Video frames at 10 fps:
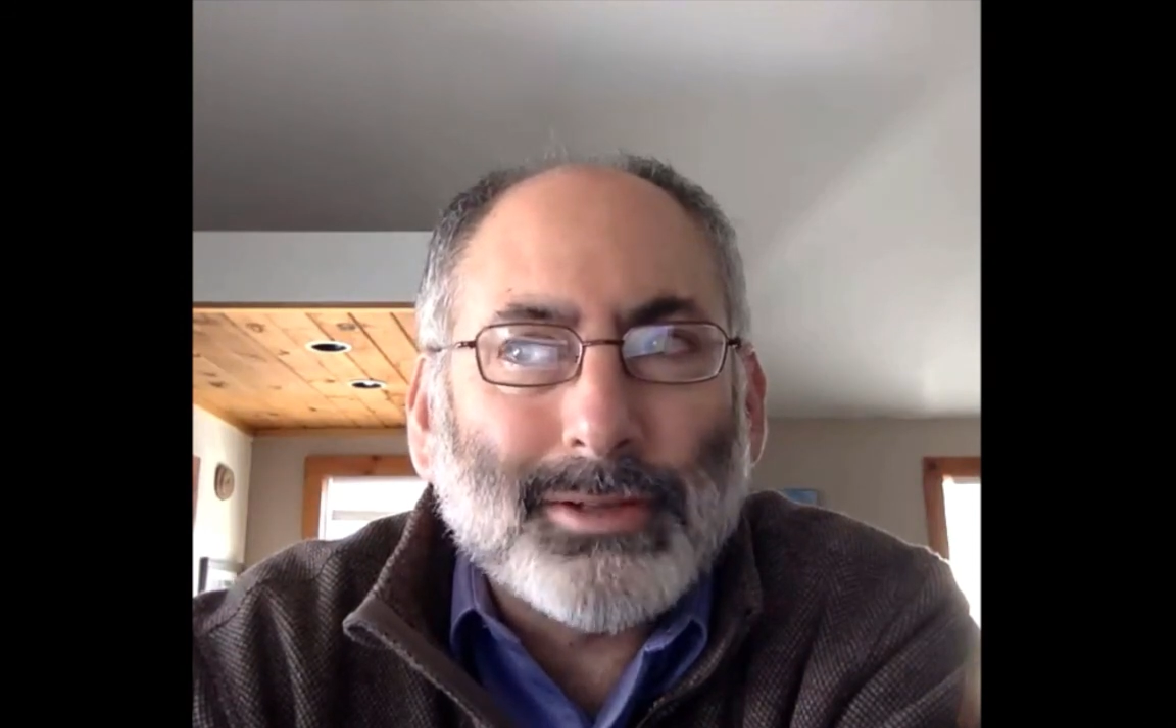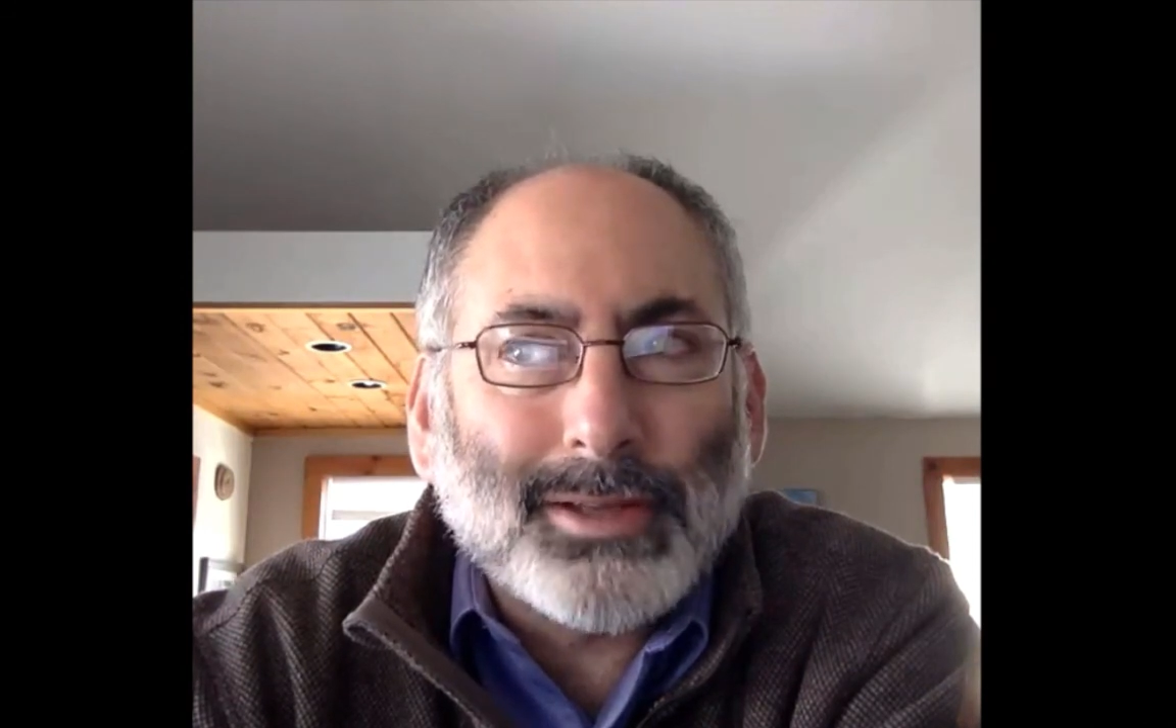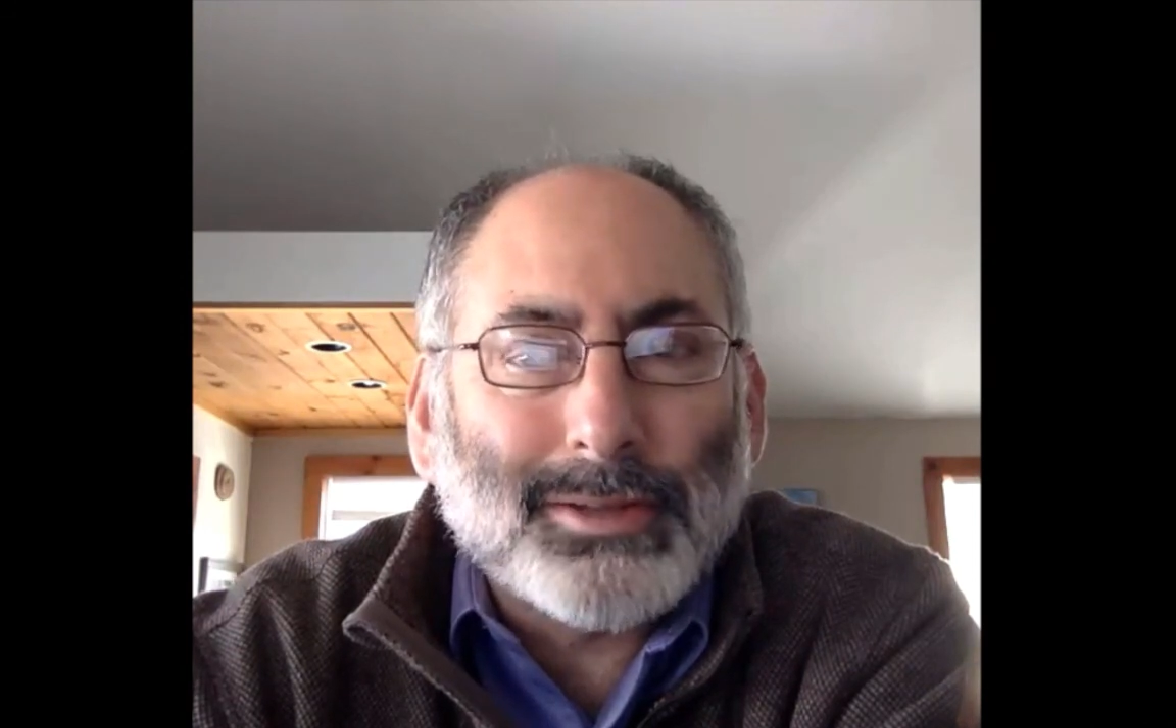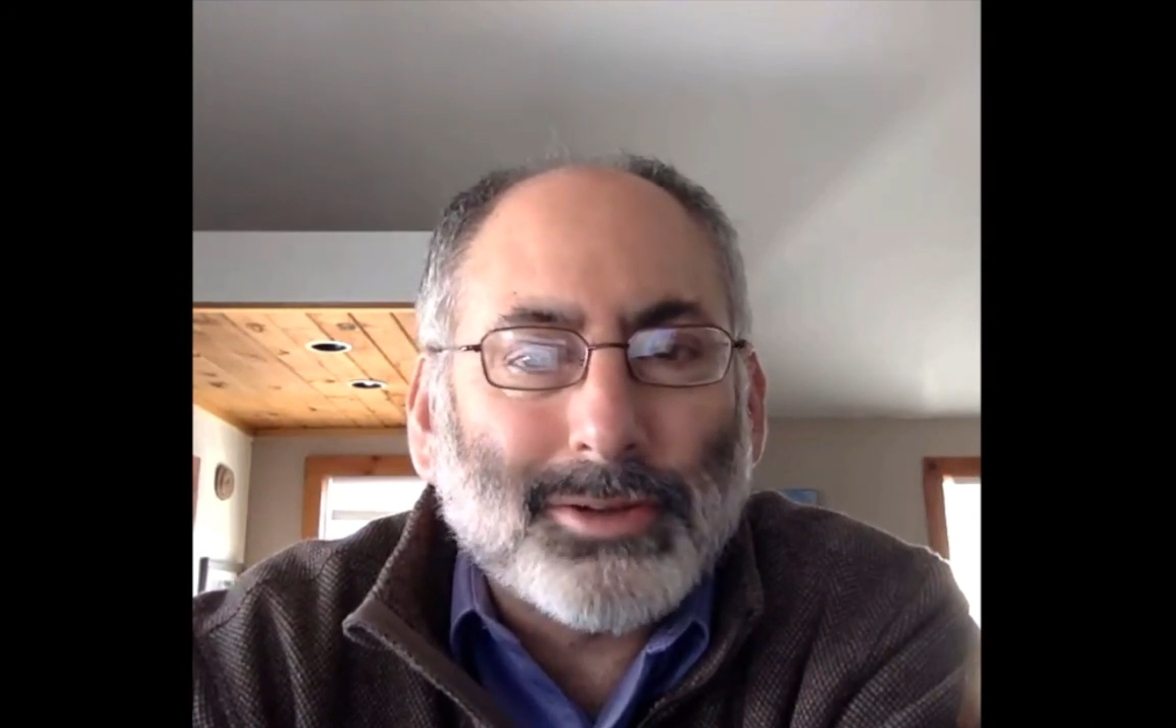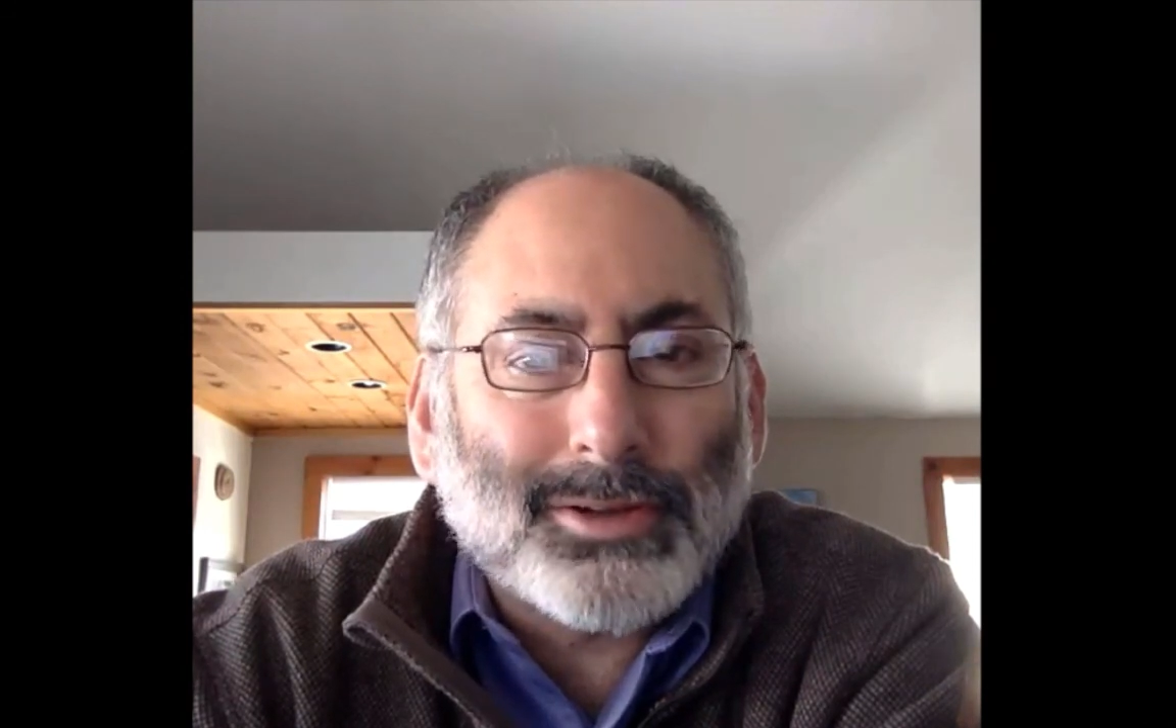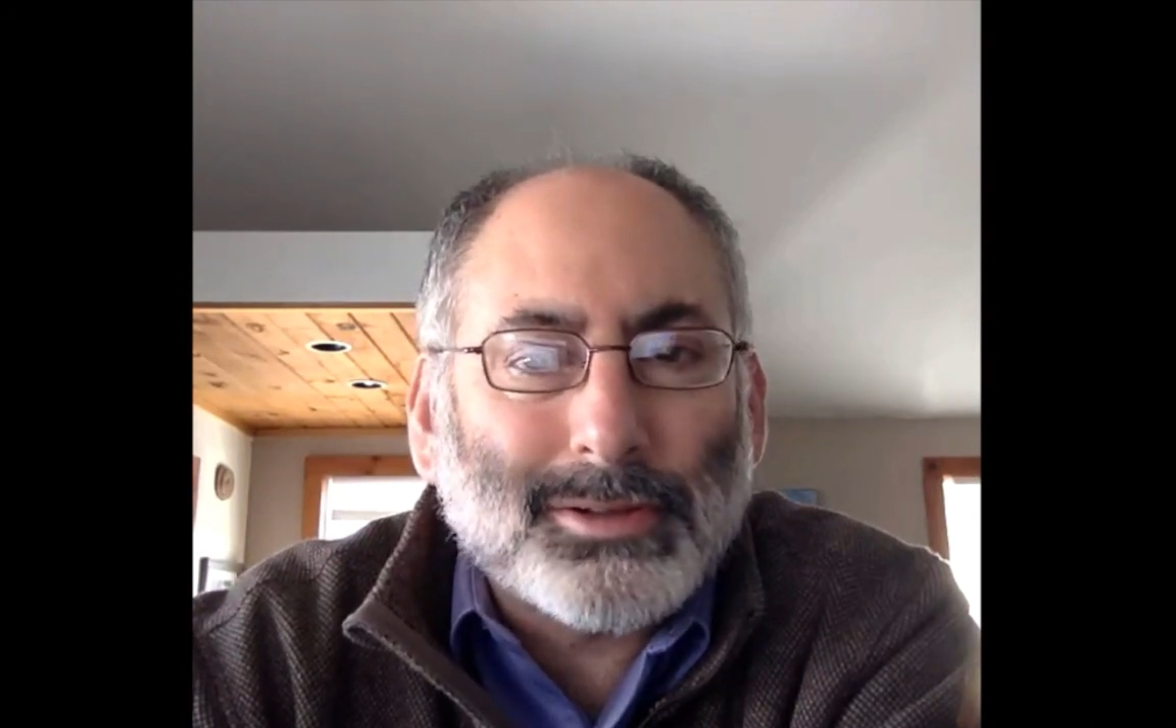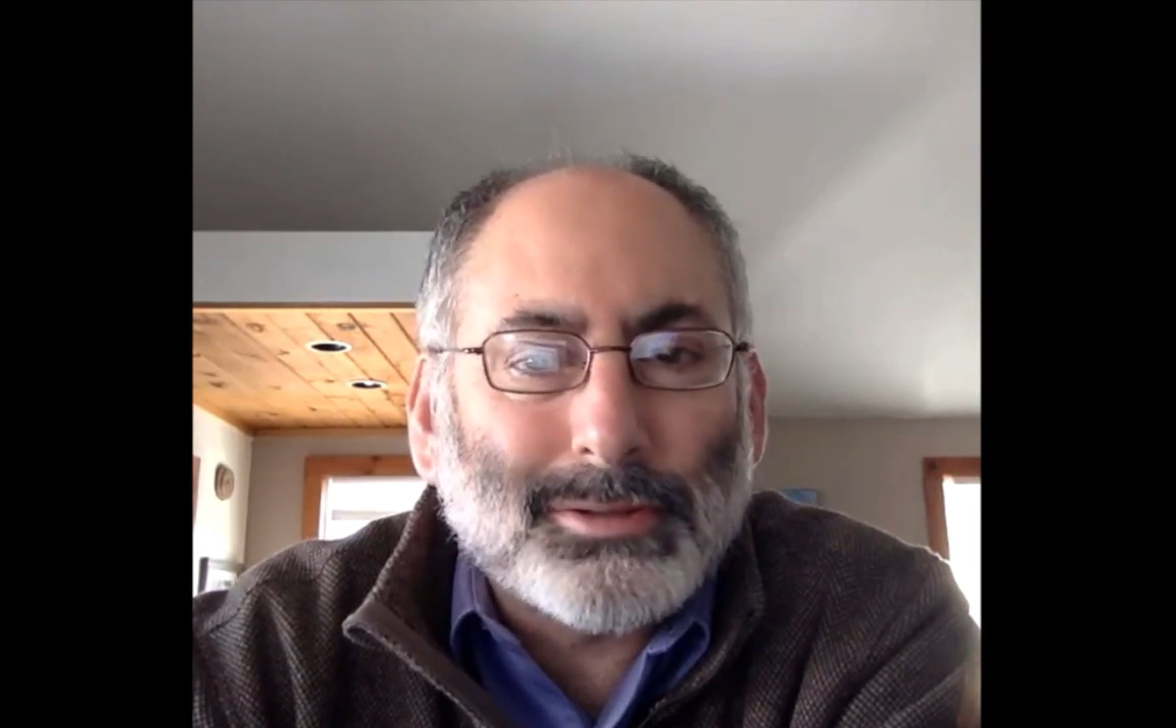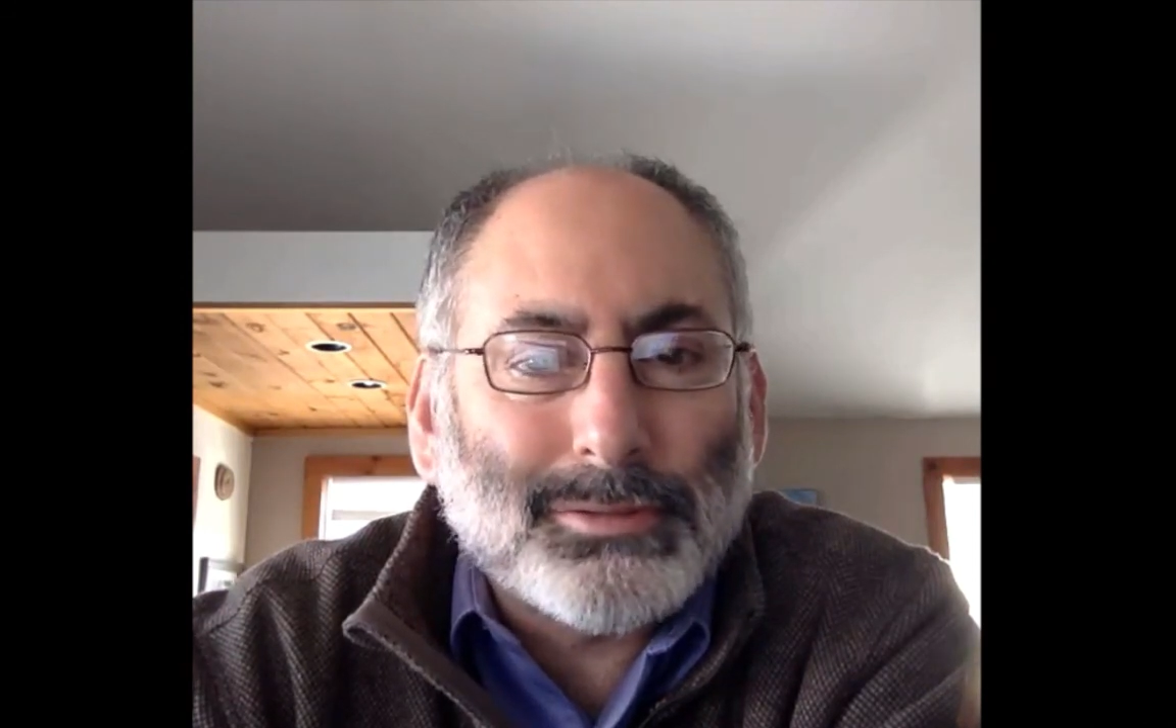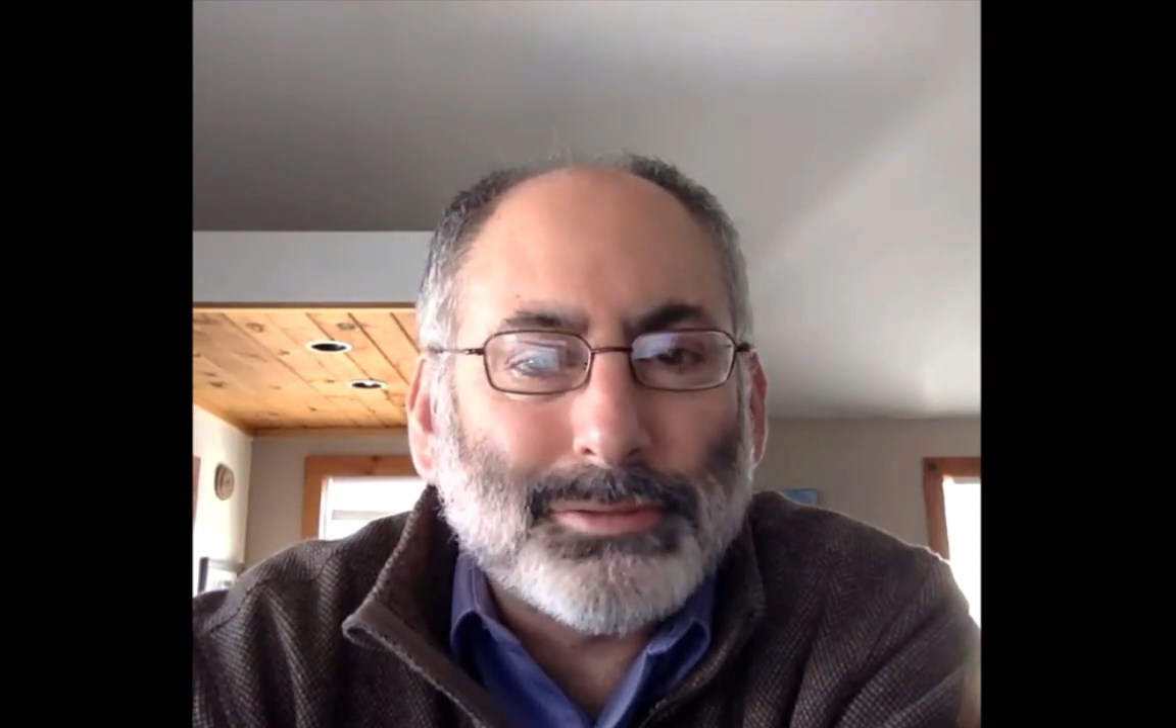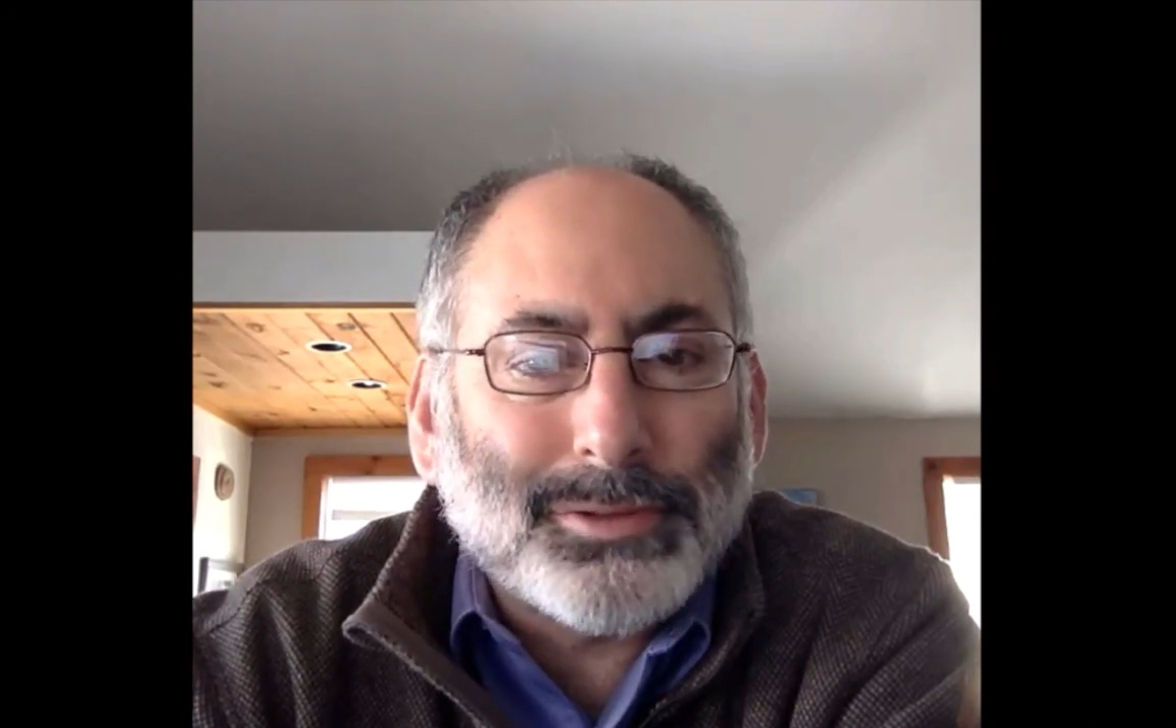and talk to you
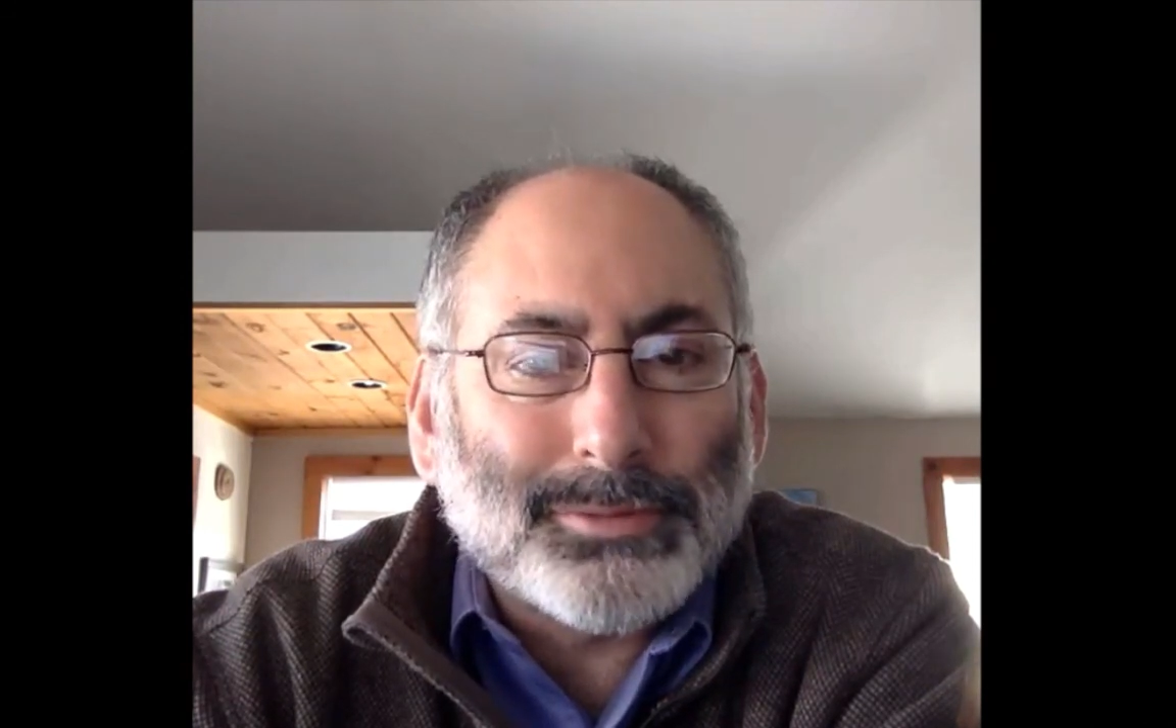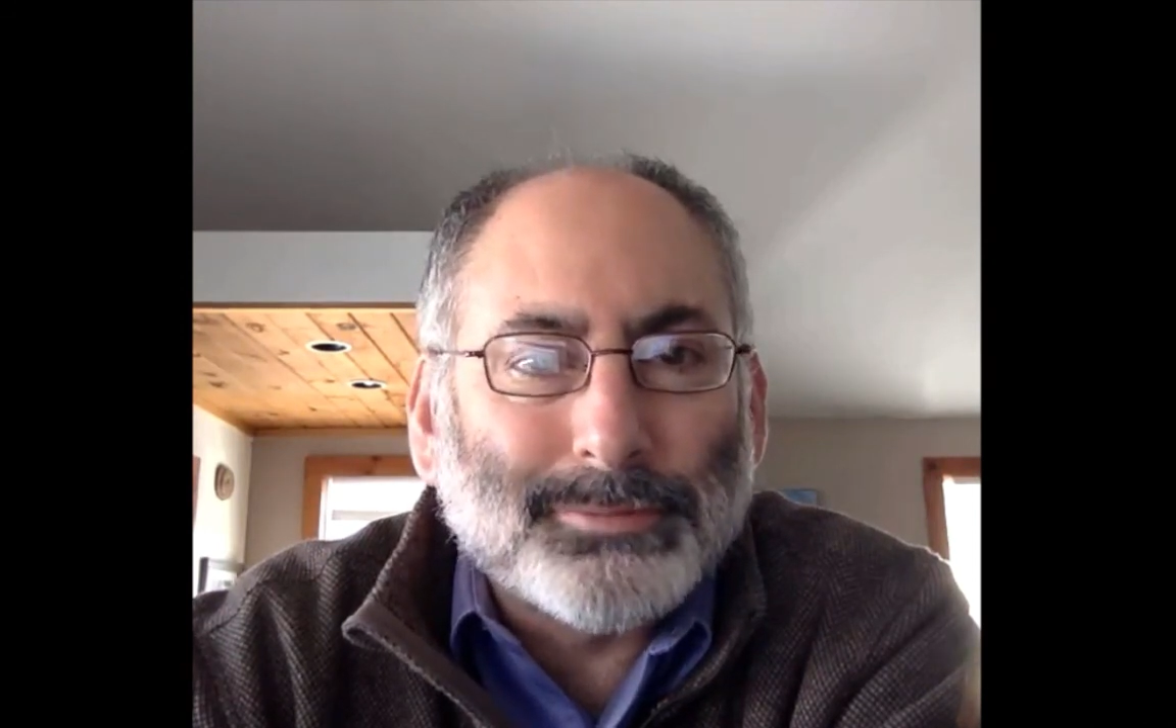in a few.